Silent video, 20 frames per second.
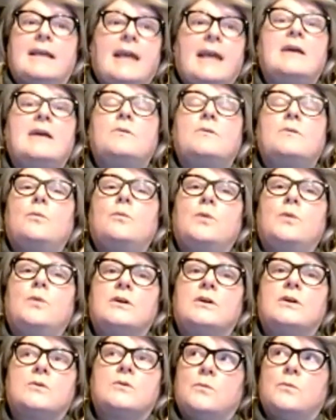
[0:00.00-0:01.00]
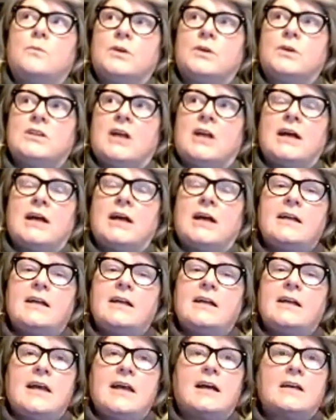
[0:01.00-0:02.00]
again, we're
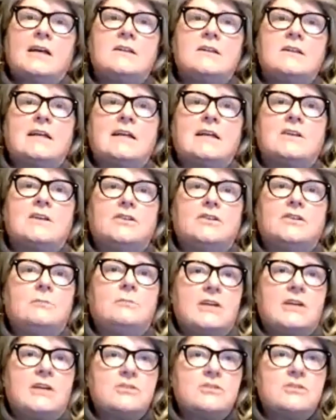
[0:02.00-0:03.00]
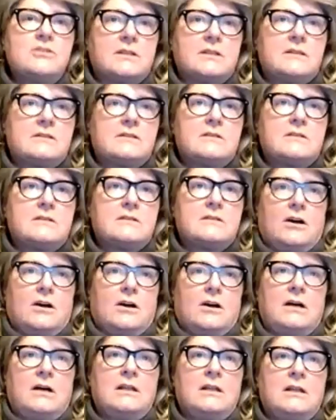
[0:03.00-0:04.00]
not tackling new measurements
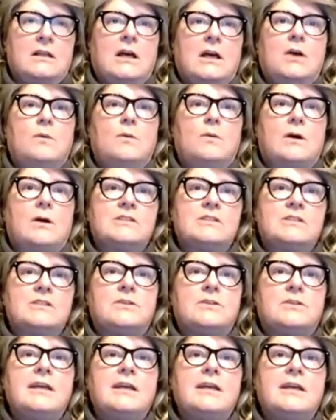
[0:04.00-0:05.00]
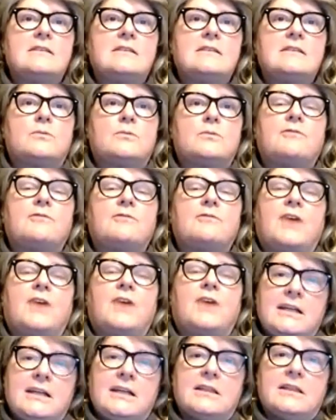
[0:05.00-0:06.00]
at all. What we're doing is
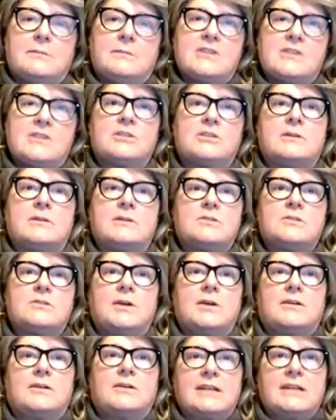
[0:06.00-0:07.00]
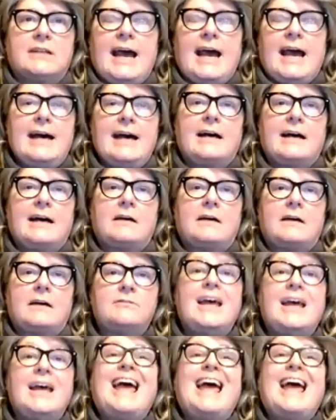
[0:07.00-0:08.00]
refining the measurements we already
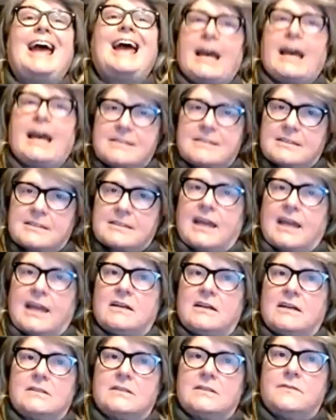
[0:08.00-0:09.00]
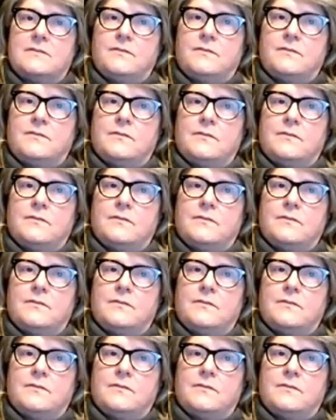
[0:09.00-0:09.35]
have at scale